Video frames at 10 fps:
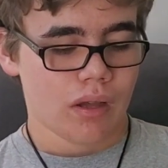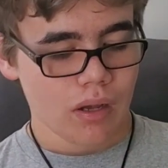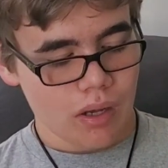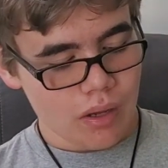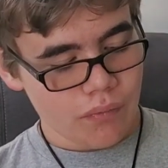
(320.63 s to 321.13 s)

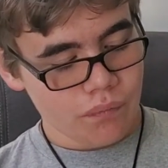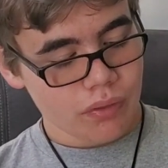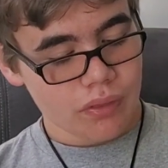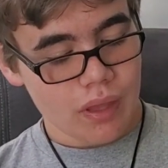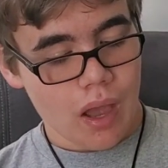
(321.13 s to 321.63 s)

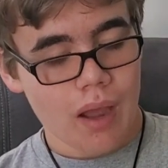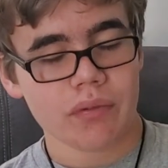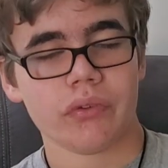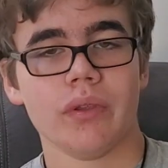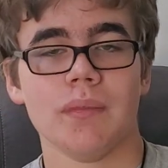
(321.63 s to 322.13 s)
that
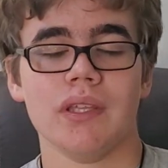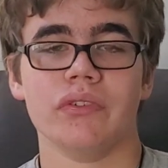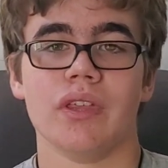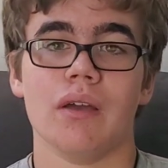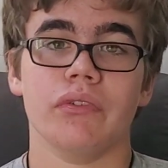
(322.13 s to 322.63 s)
obviously means
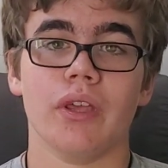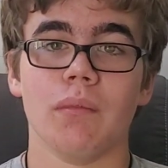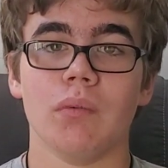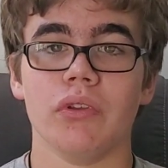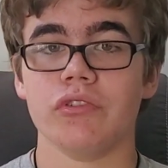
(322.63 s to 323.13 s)
that
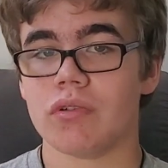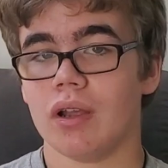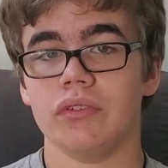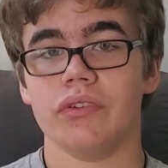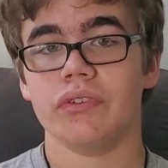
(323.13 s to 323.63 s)
someone was
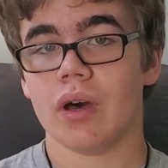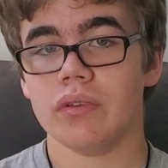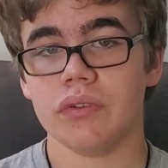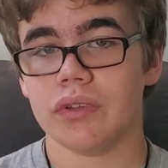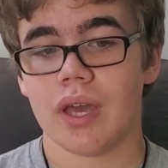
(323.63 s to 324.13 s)
trying to sell
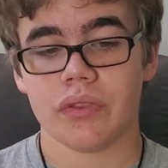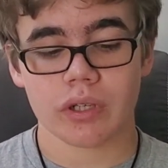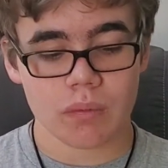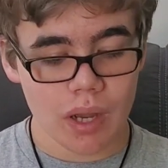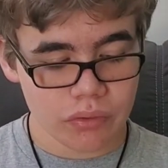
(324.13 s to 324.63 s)
this at the
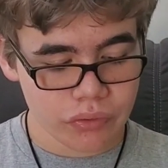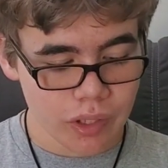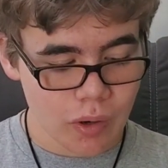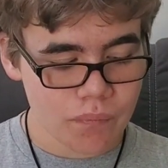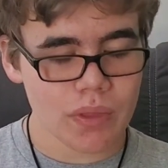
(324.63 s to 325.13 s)
garage
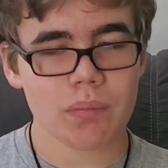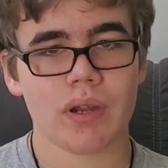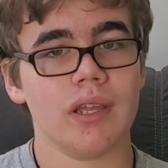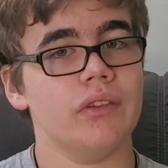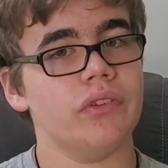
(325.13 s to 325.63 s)
sale,
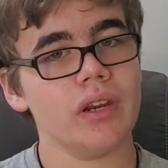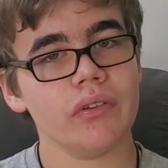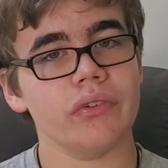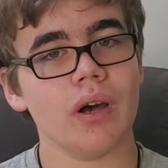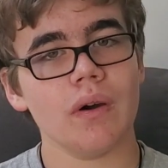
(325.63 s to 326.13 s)
but it didn't
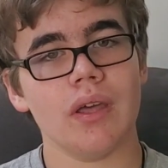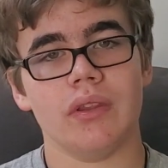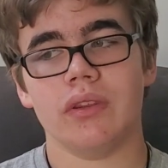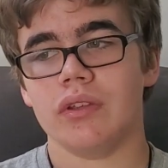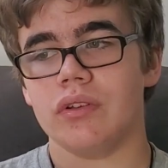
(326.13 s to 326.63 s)
sell, and
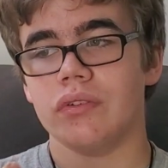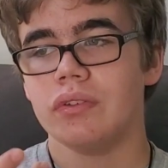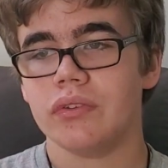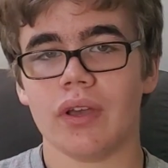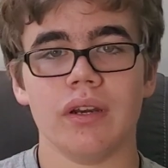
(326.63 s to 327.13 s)
then they just
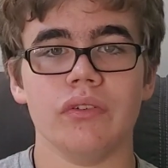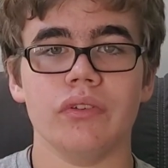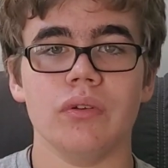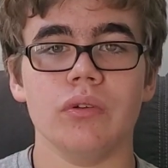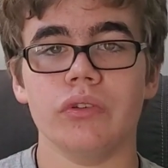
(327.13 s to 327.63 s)
decided
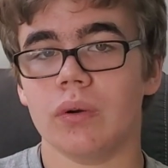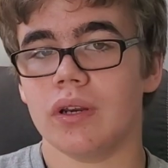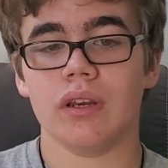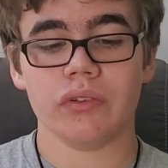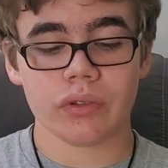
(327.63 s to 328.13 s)
to
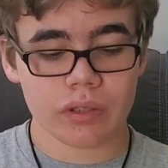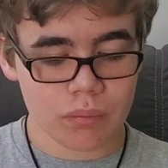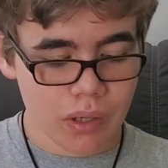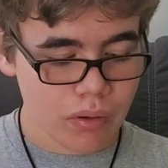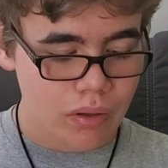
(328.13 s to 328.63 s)
donate it to
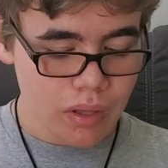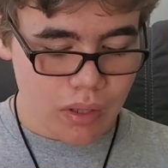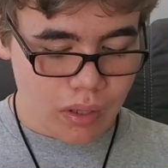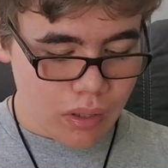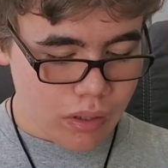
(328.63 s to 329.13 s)
Goodwill.
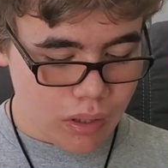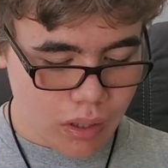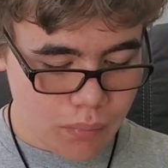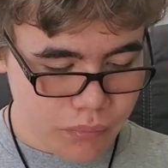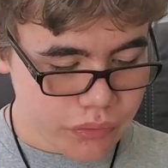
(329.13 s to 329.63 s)

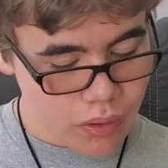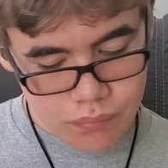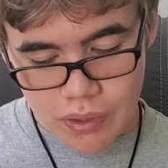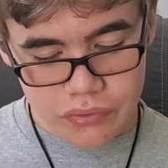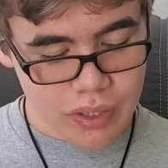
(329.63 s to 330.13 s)
So
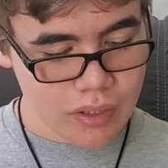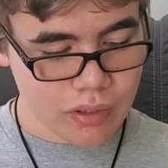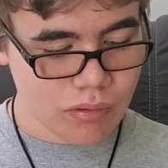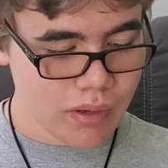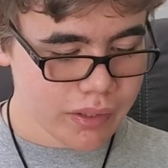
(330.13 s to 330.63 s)
that's kind of
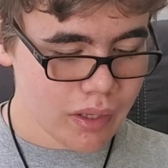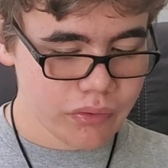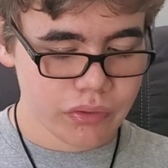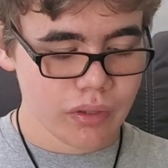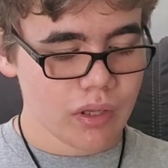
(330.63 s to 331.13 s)
cool, I
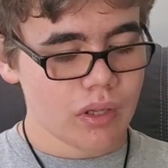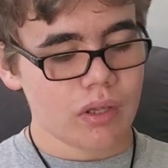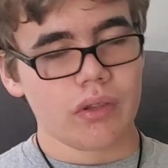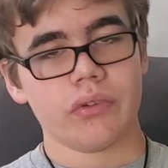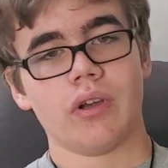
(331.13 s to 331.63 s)
guess.
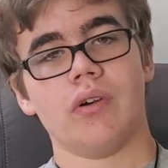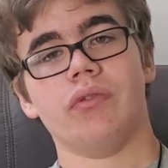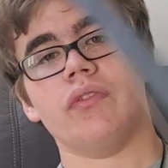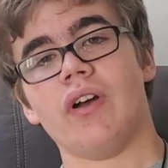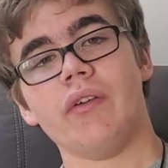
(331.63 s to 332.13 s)
So
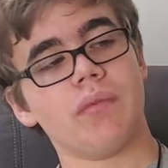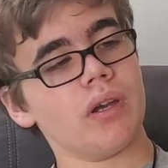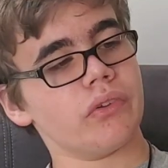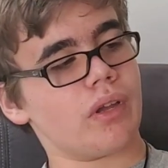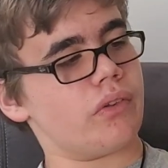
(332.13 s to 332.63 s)
for
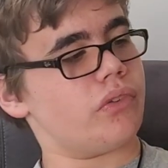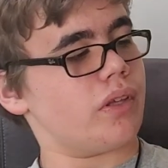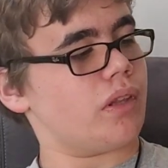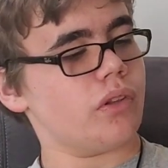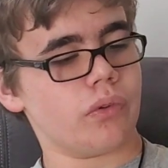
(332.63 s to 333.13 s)
$5, I'd say
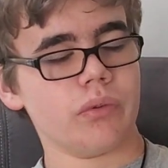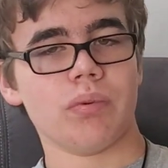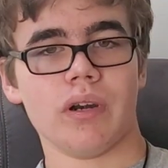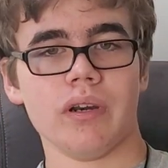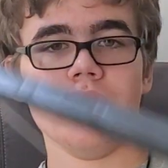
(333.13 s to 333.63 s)
that this is
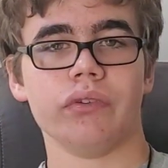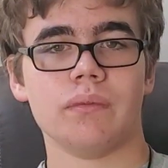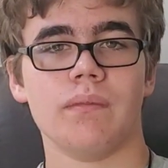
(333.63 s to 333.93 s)
pretty nice.